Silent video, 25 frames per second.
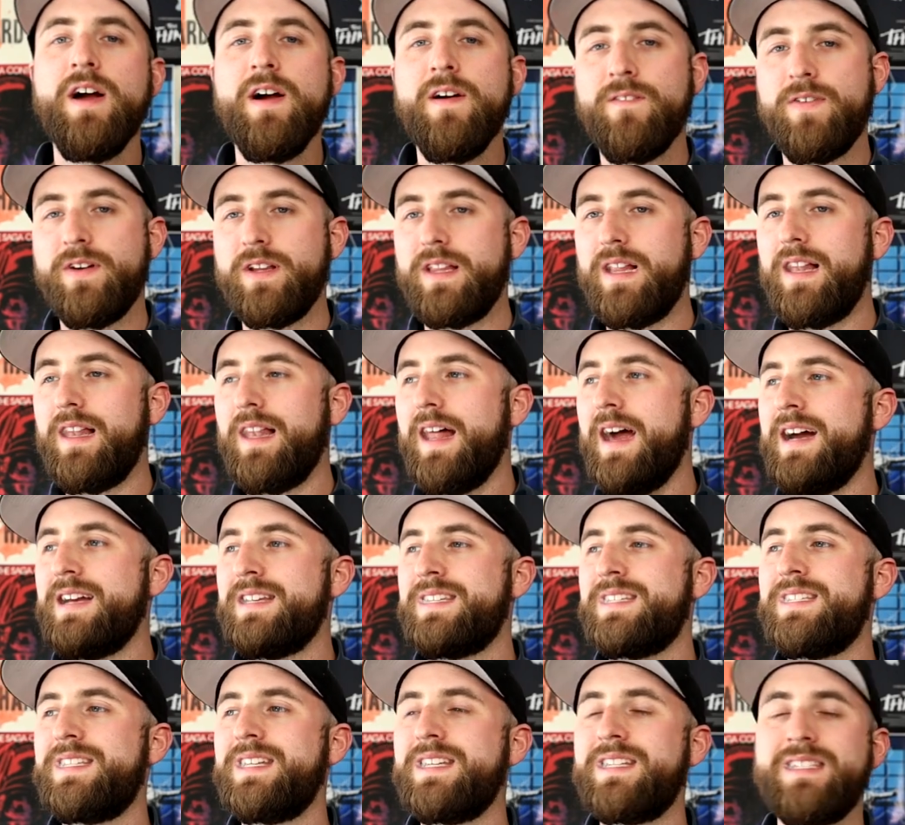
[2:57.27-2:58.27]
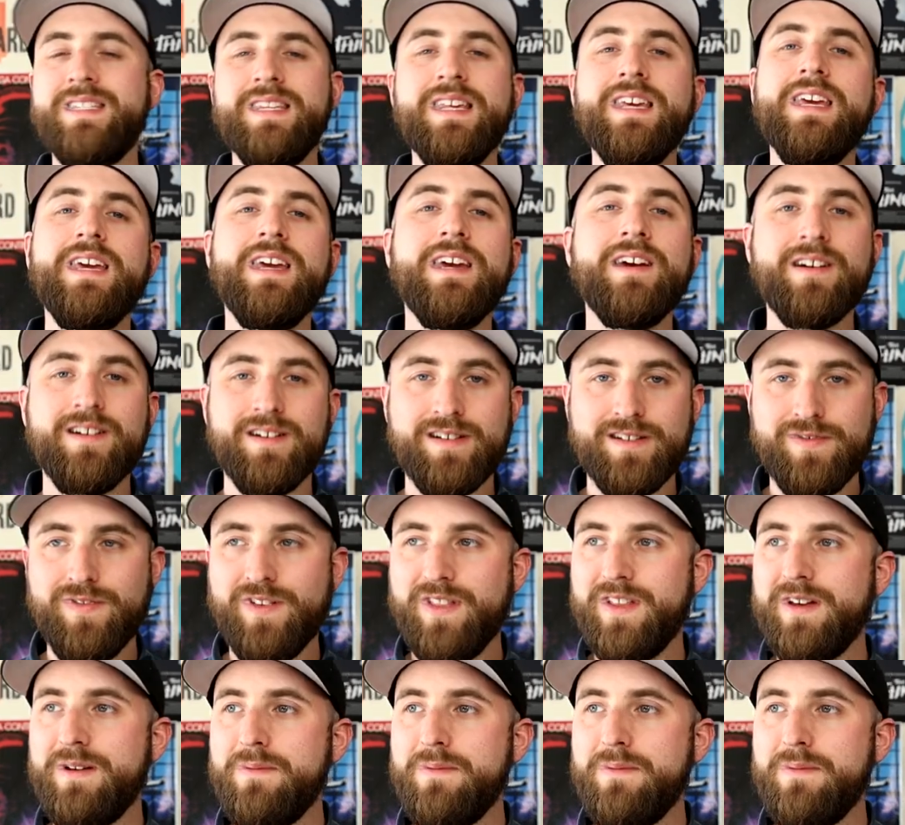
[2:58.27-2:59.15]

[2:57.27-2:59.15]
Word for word: for the last 60 years, for